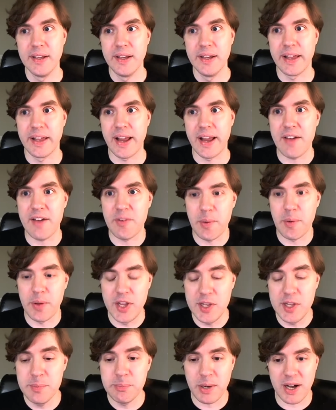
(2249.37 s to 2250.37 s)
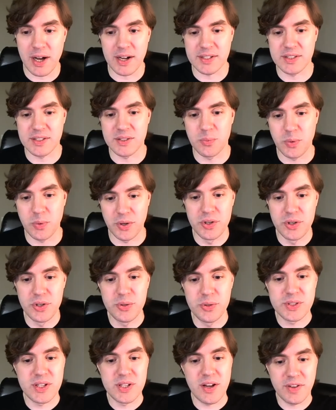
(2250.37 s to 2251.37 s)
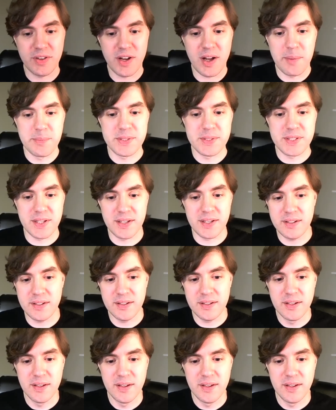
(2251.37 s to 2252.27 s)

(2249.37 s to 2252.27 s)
and I have an inbox where new stuff comes in